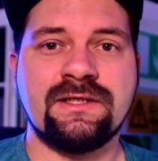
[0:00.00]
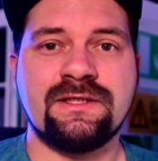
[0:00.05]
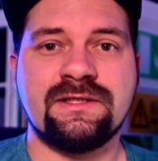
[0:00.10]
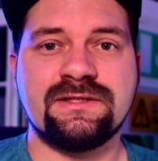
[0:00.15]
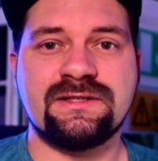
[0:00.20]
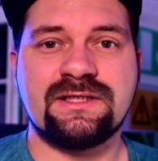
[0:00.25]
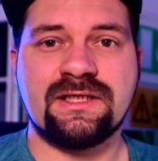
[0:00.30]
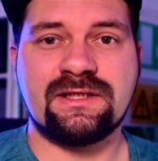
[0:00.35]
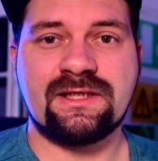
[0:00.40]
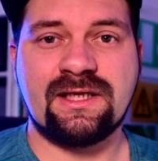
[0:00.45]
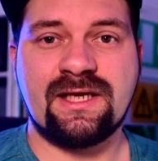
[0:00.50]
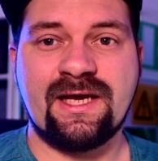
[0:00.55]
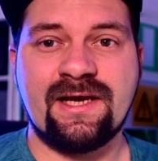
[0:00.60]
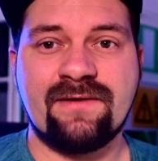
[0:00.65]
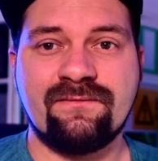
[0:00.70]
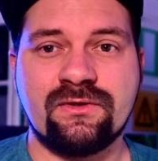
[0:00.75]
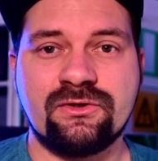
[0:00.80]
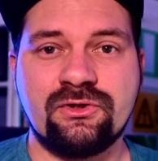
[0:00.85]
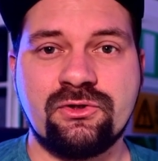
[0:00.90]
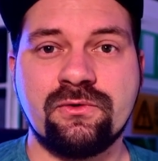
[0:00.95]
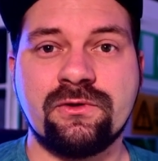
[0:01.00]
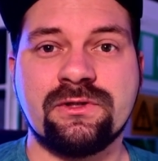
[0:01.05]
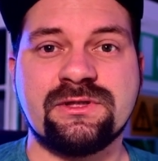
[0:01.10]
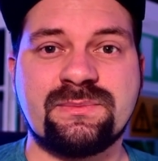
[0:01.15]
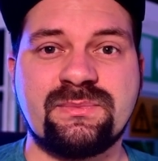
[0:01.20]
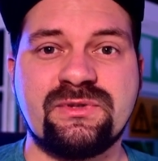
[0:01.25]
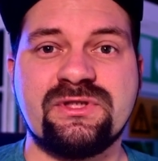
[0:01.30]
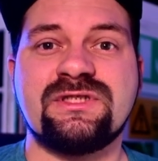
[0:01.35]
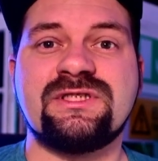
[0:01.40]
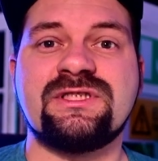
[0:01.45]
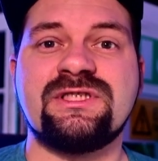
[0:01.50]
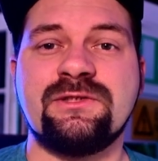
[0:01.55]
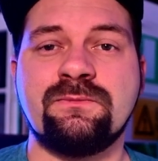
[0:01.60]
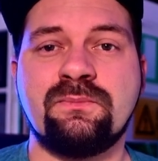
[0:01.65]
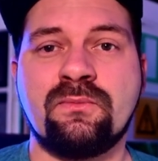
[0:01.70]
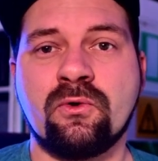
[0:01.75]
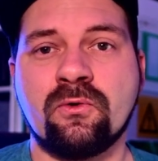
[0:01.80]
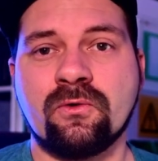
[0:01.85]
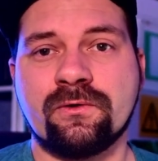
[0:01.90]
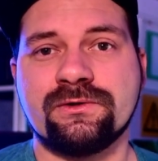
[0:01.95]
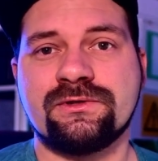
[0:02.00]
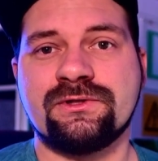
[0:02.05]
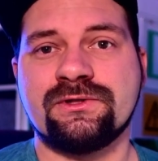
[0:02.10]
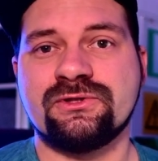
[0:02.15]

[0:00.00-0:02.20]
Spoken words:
is that they have a USB-C port,